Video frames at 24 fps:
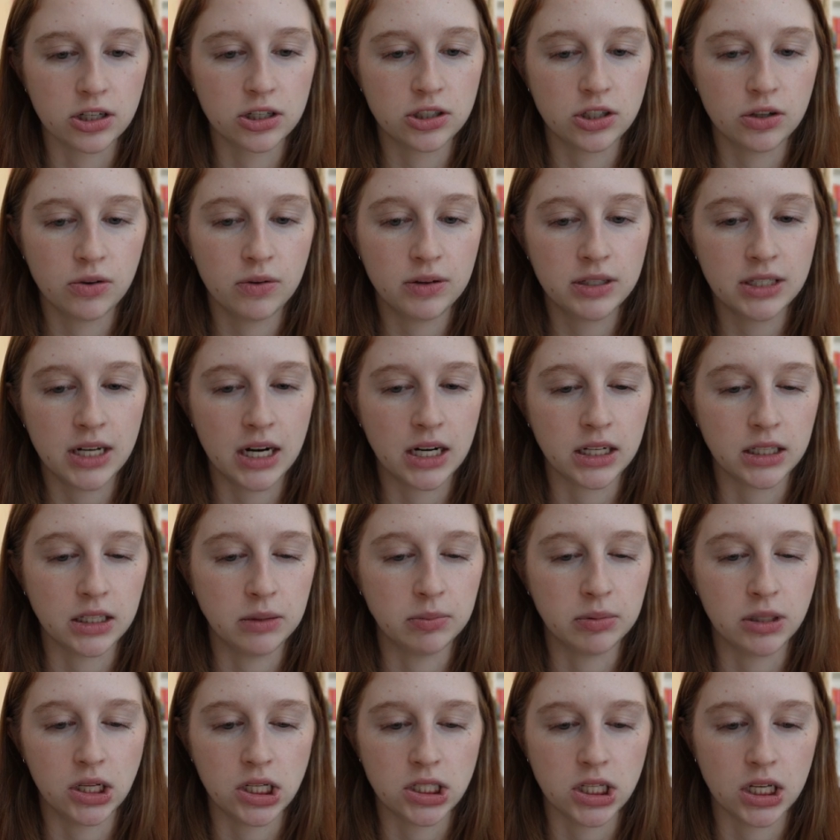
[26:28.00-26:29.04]
It's so aesthetically
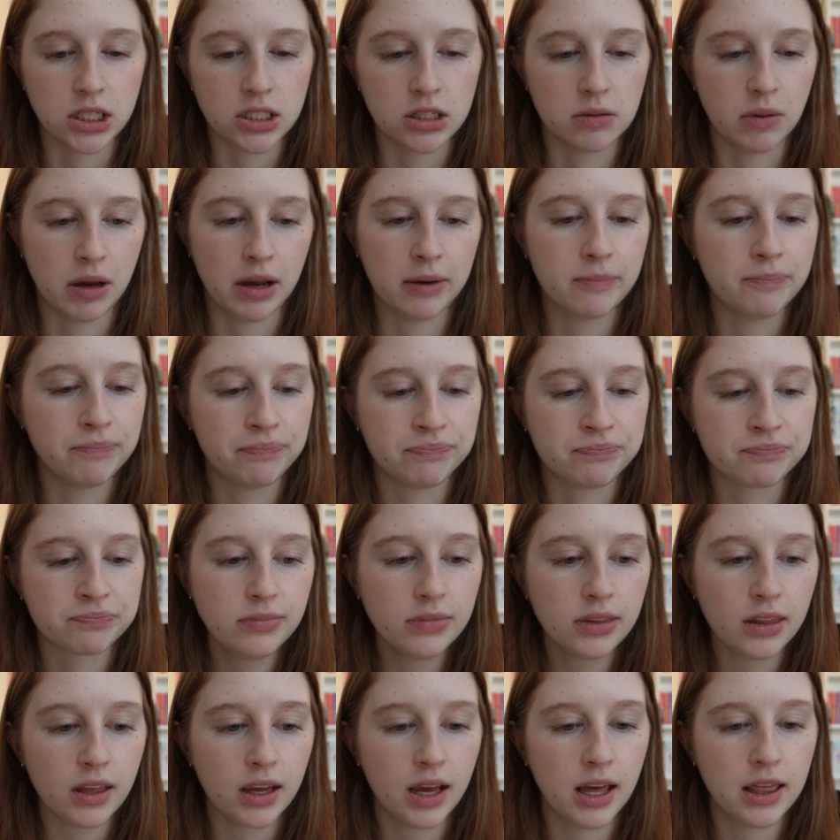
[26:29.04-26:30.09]
pleasing to me.
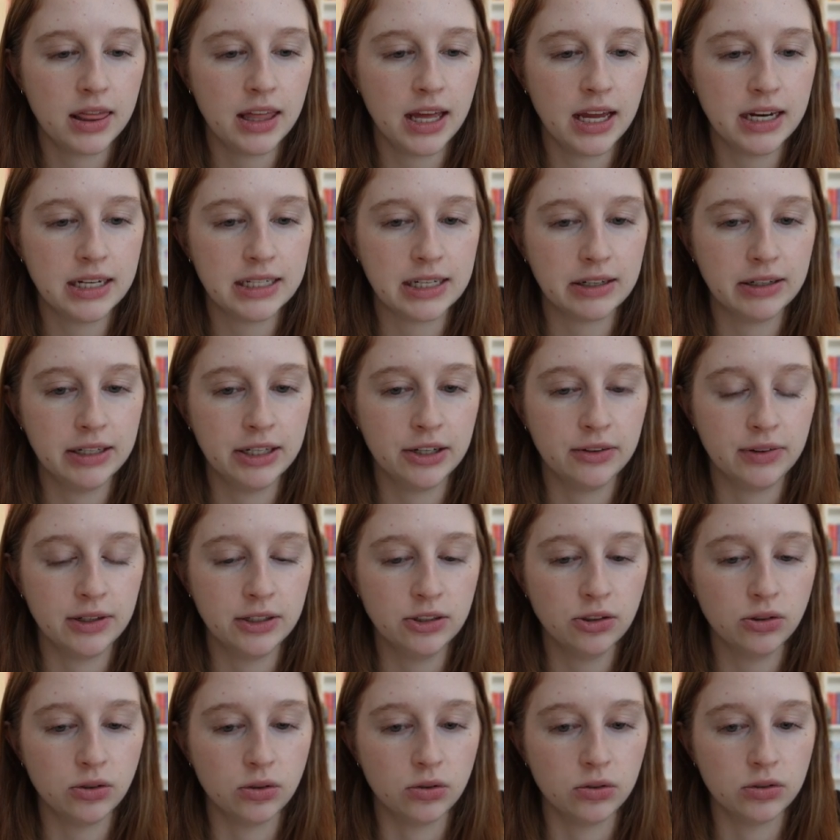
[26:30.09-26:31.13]
Then down here,
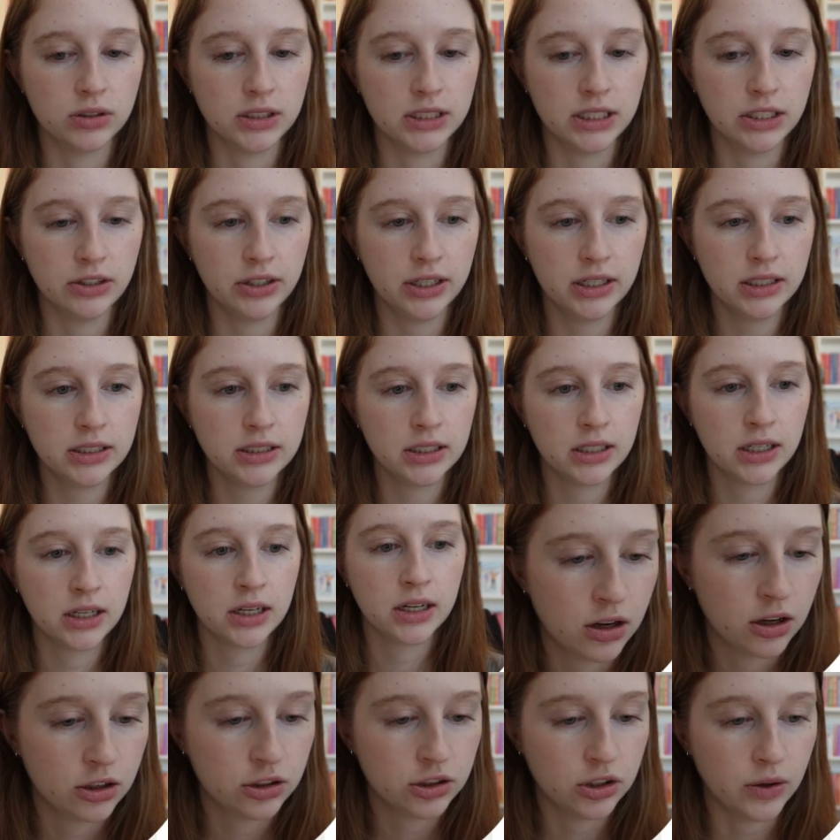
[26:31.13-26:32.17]
these are old series,
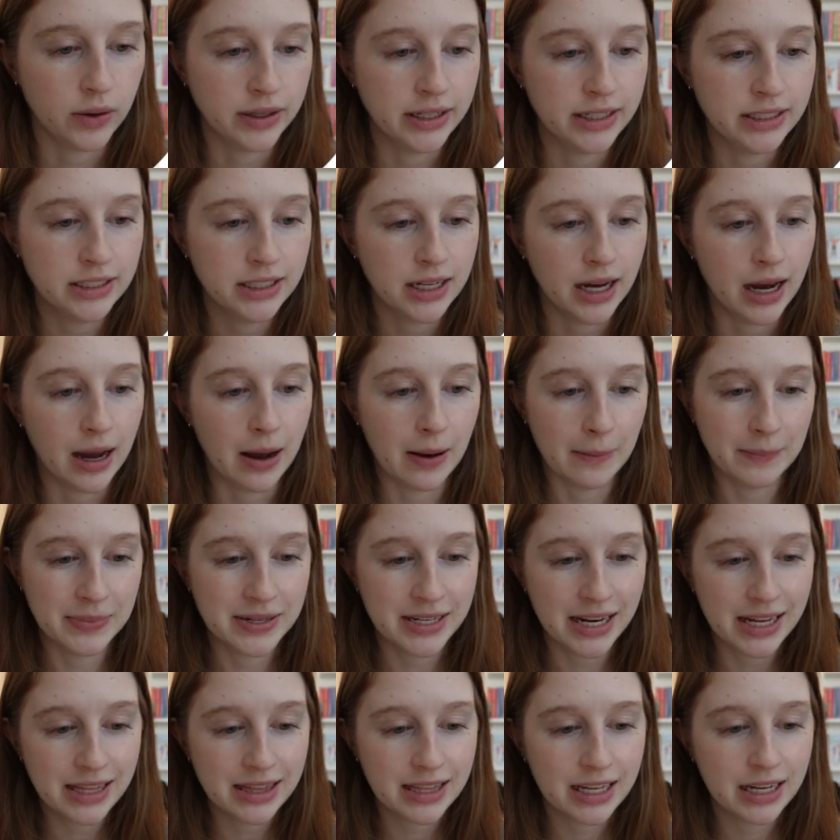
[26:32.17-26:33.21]
so I need to
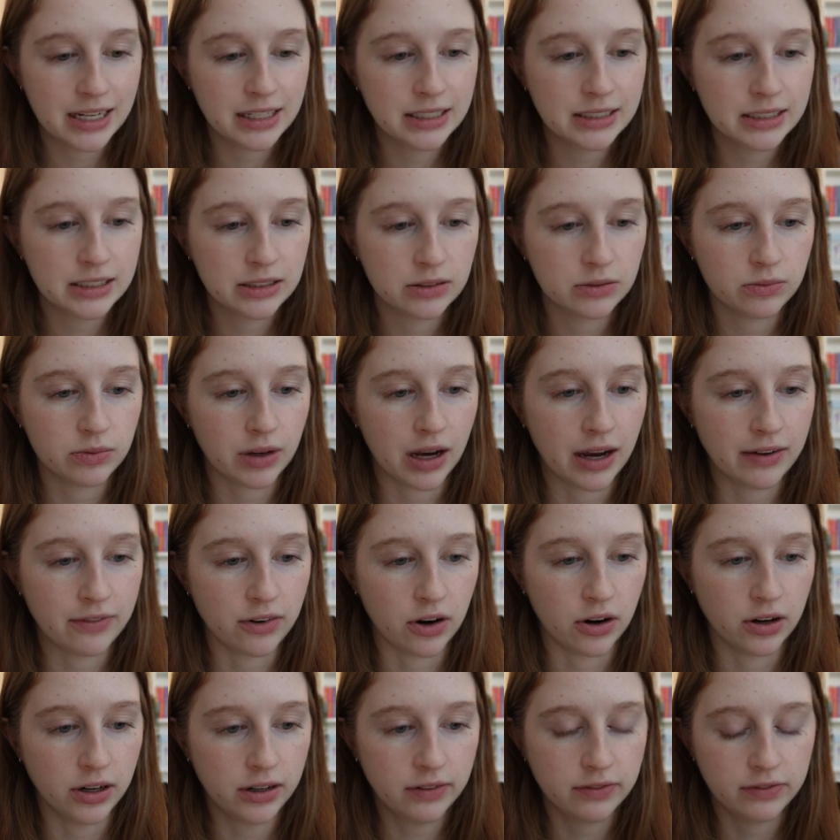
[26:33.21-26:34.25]
update this. I've
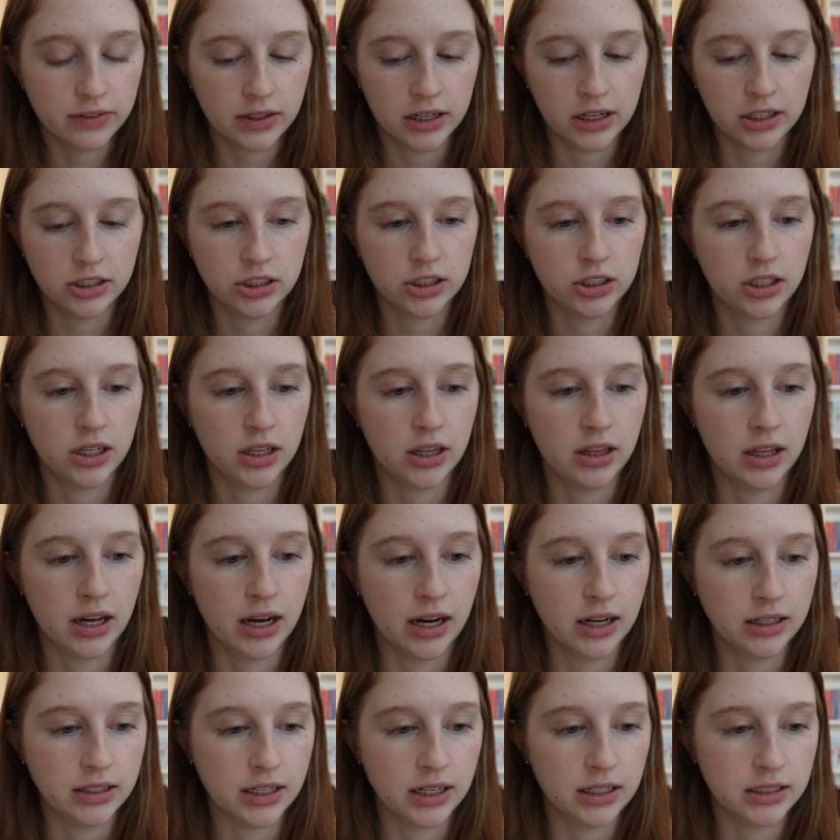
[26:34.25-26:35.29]
already finished
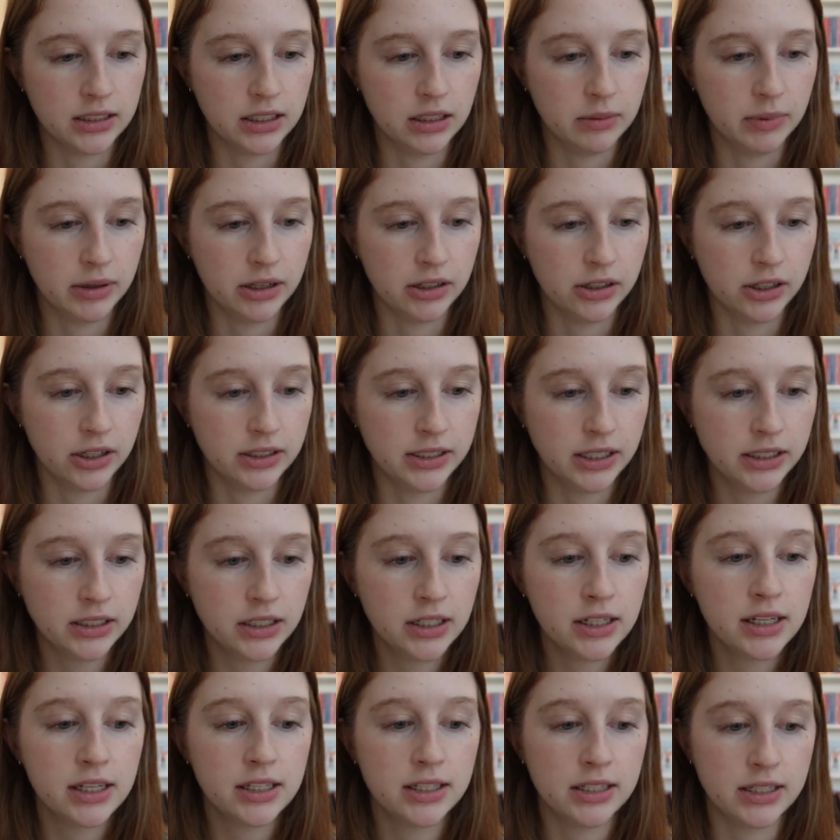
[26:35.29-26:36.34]
that. That doesn't need to be on here.
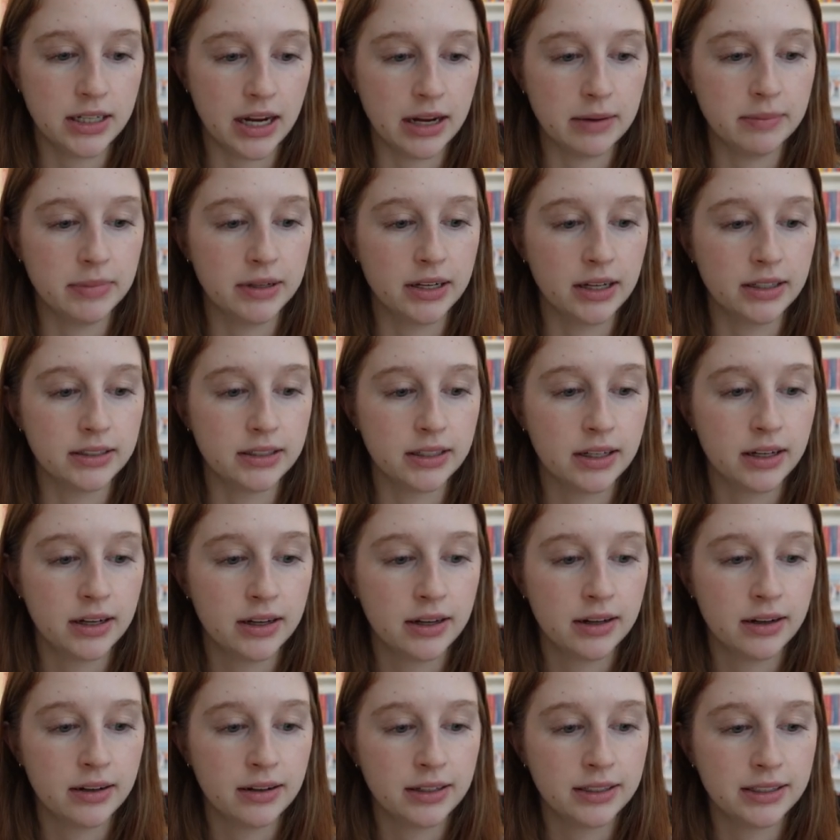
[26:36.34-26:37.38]
Addicted Can Stay, because
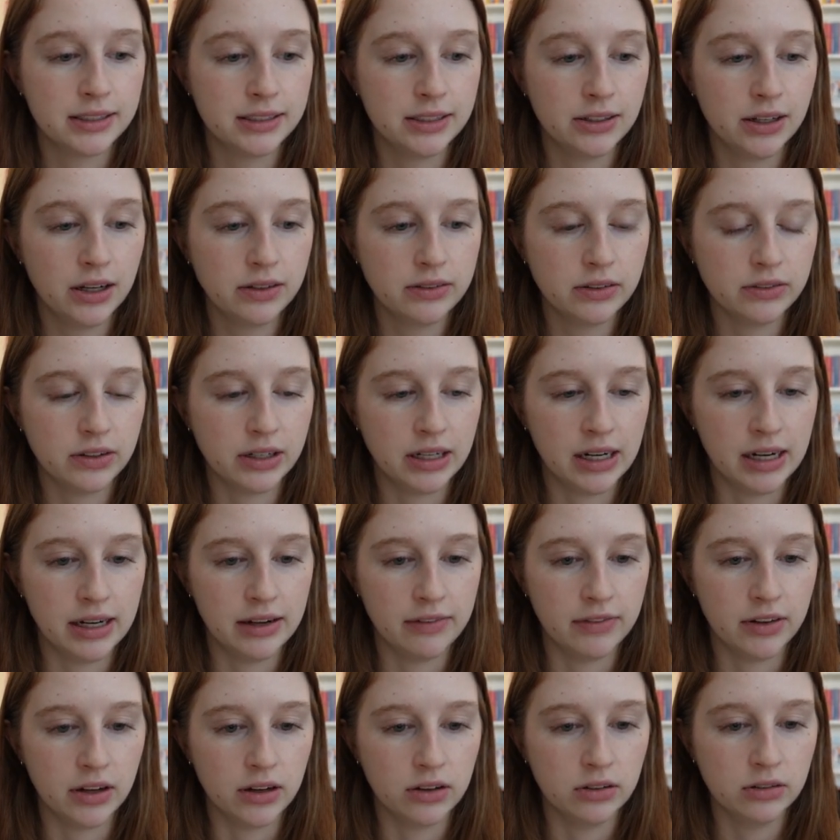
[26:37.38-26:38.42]
still haven't read any
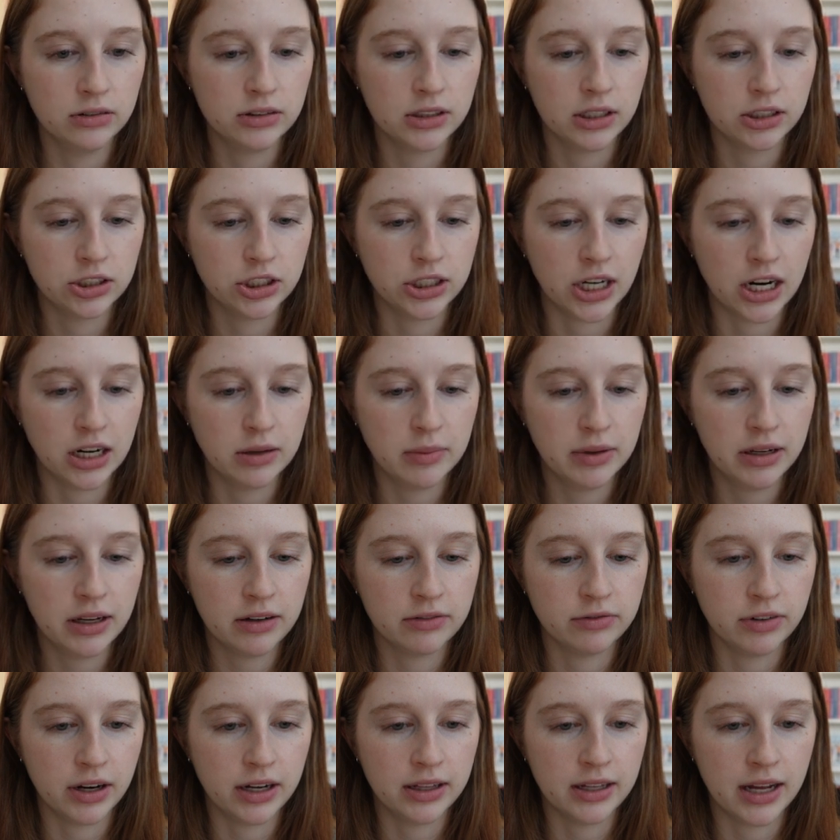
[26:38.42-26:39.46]
of those. Shatter Me,
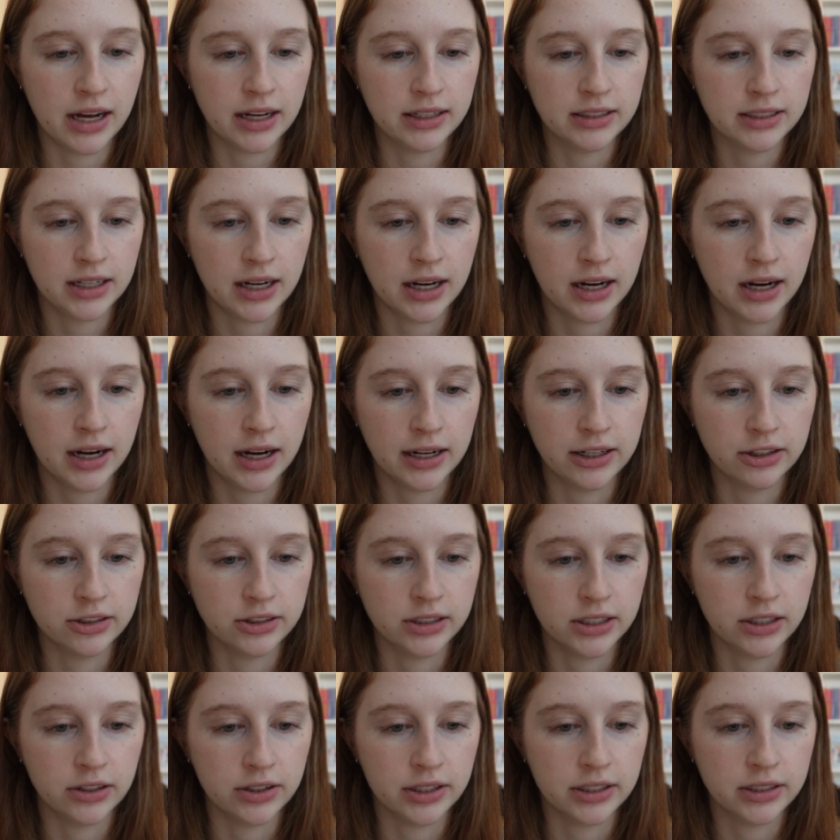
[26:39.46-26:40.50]
I've read that entire
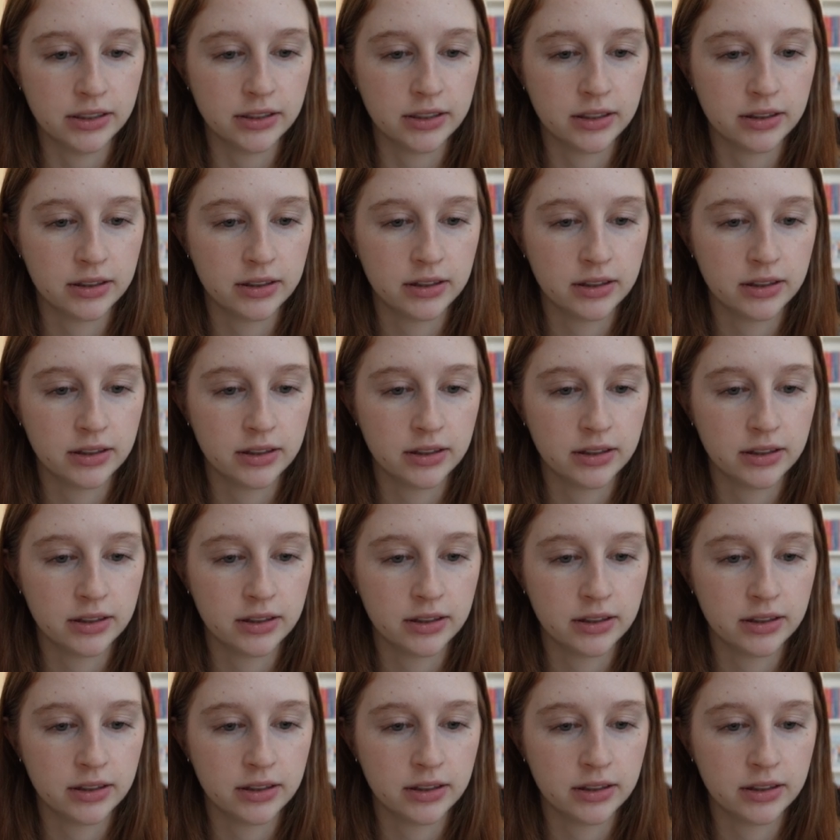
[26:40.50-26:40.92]
series.